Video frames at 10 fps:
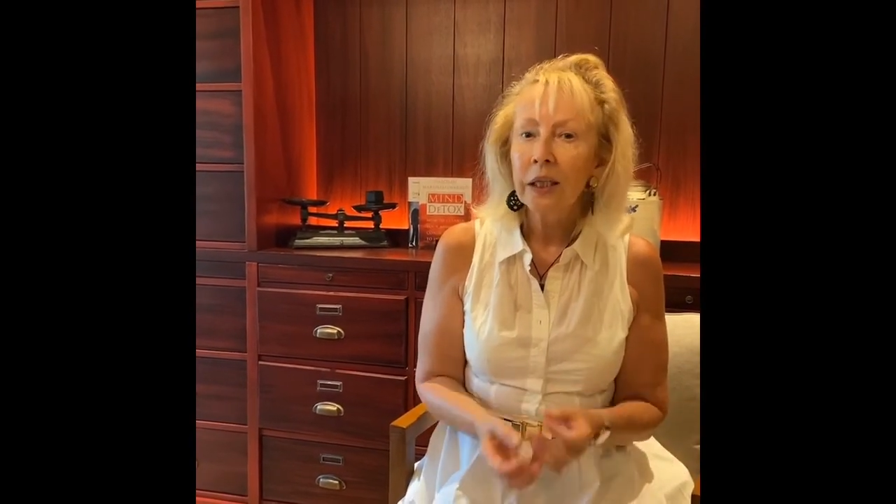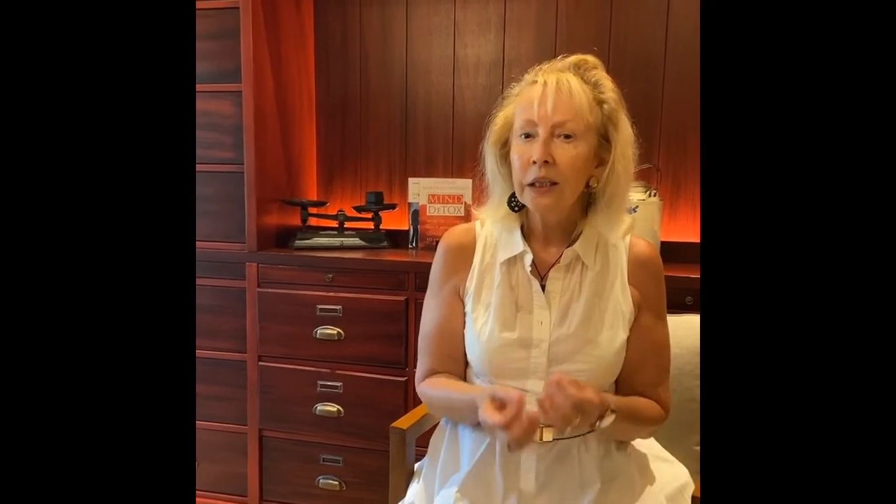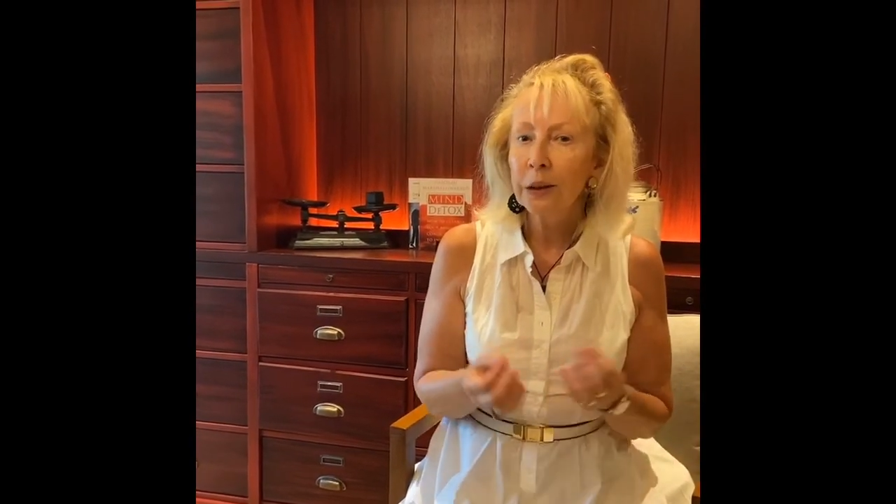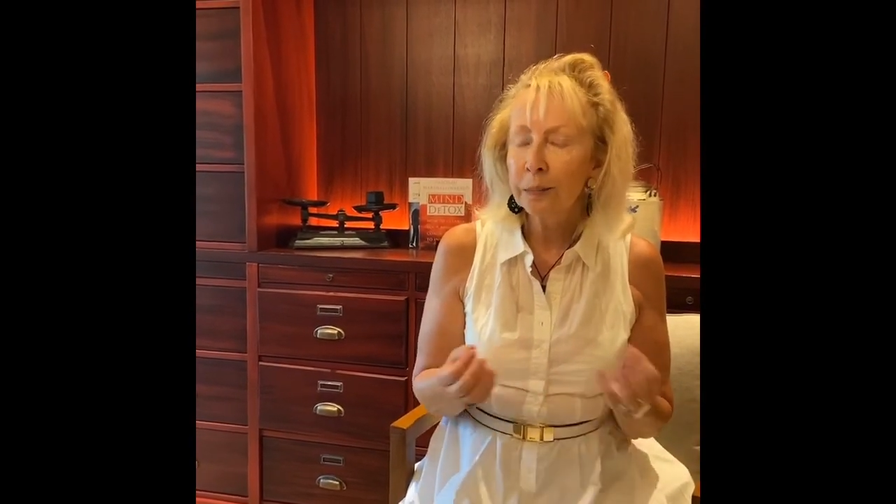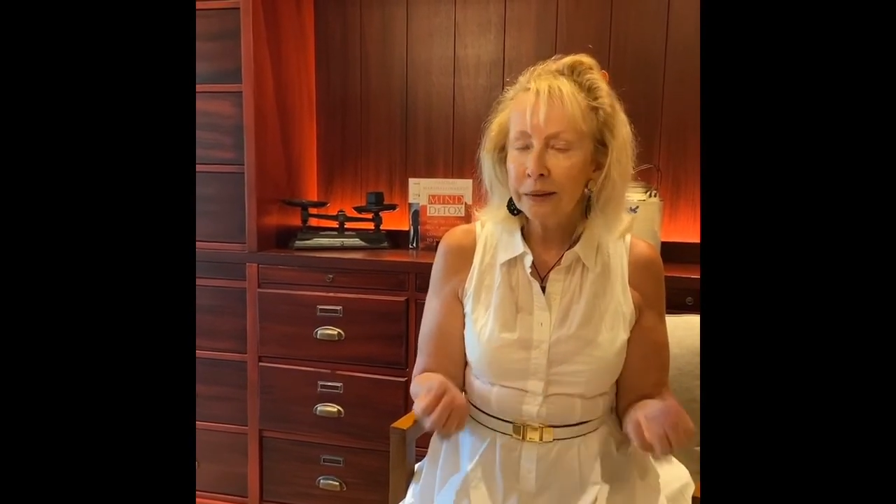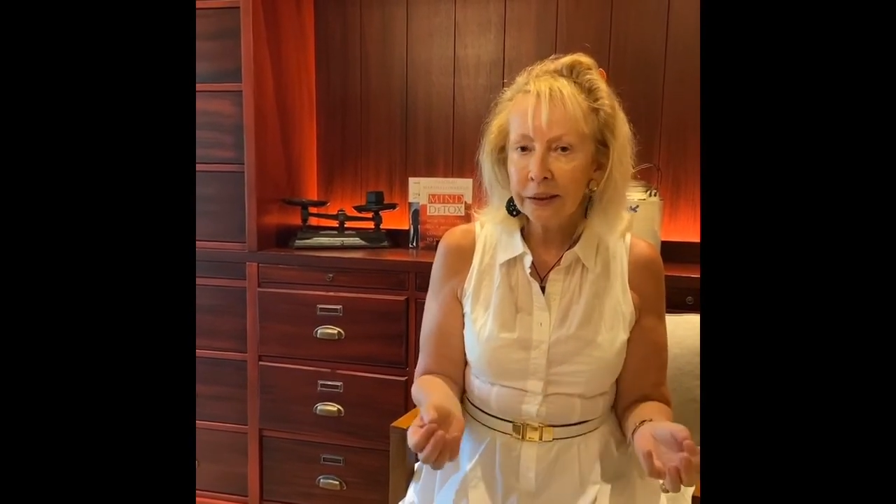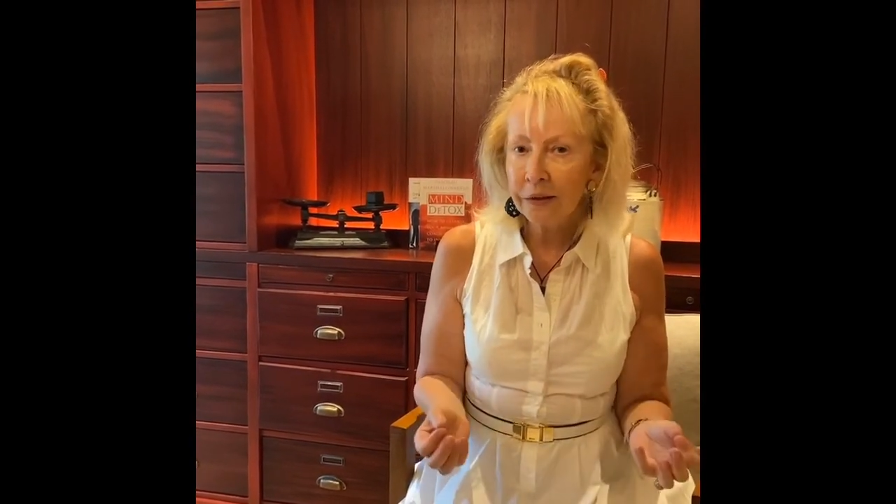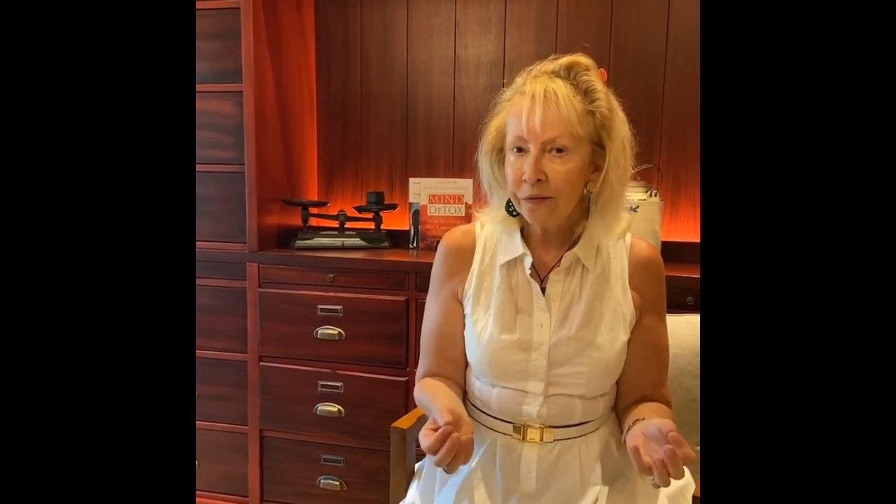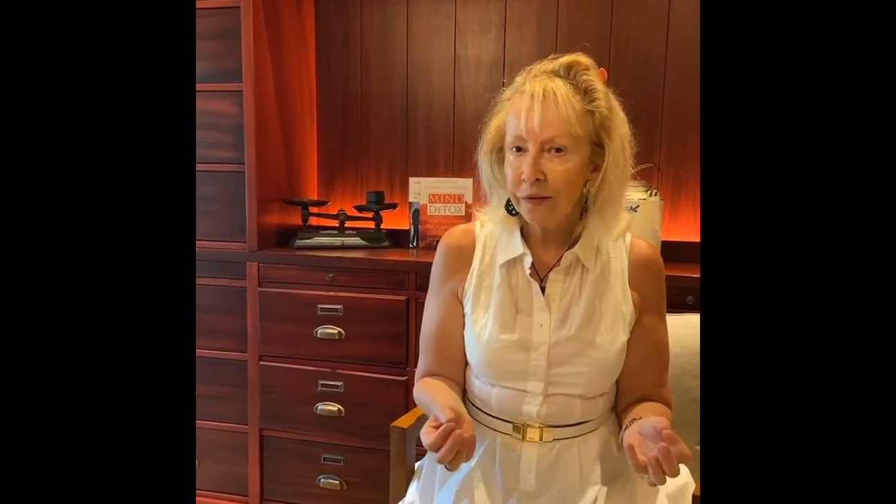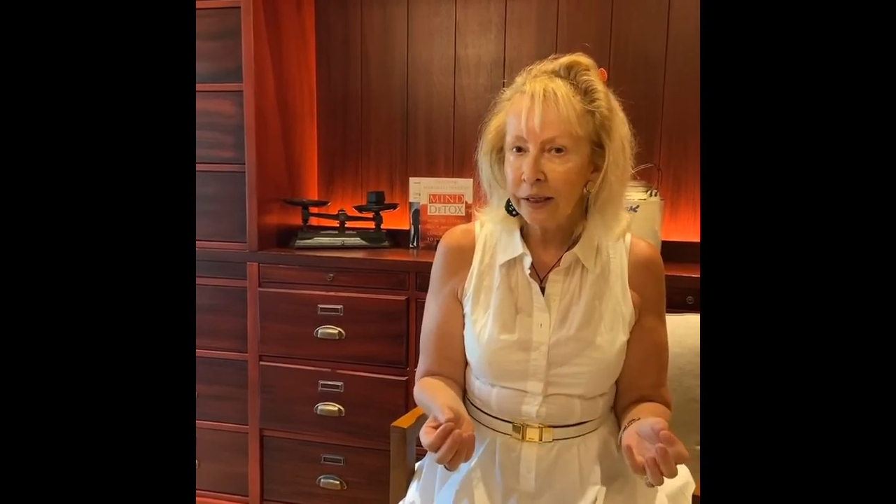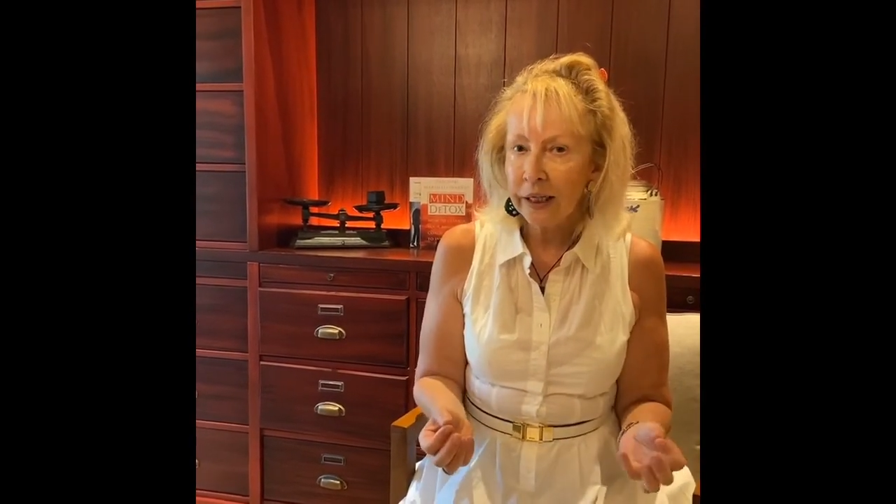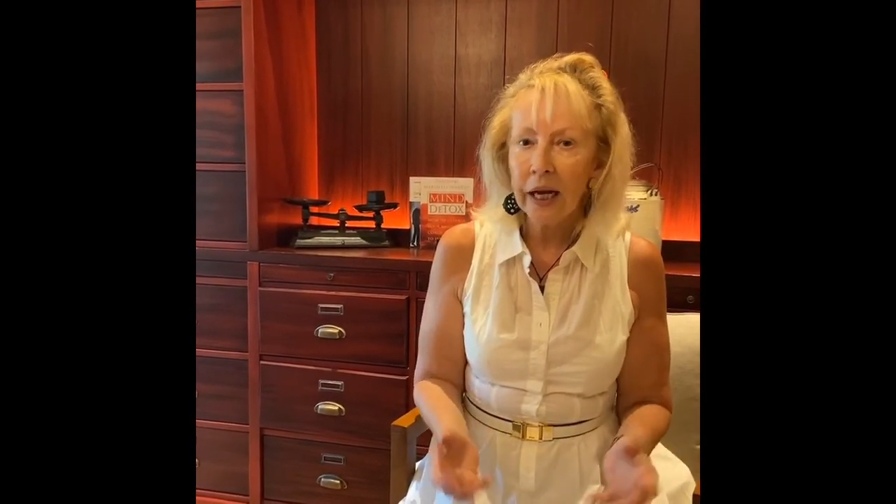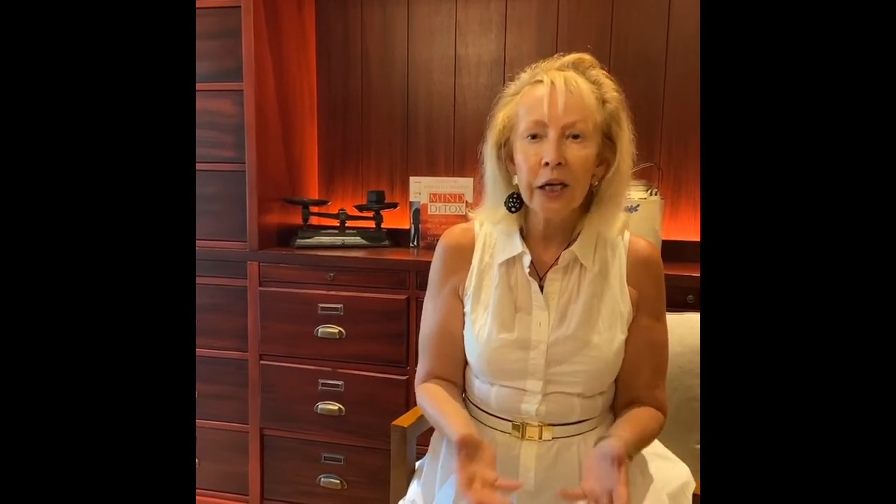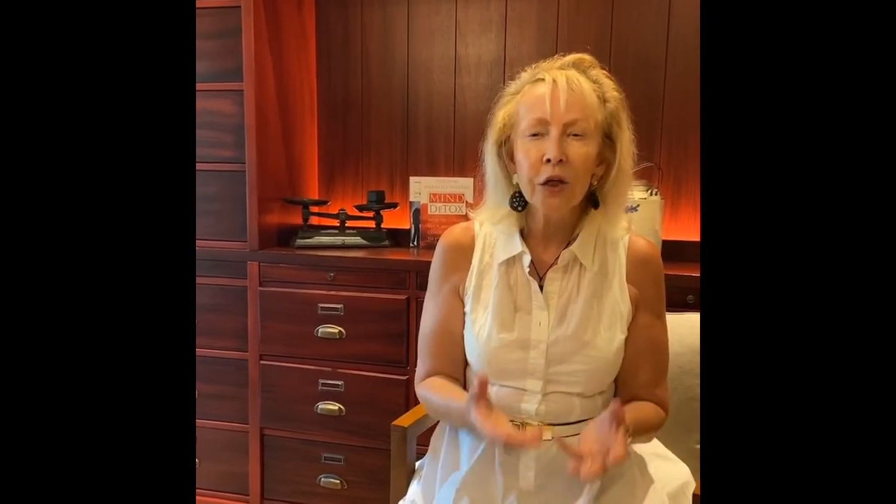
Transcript: specific, and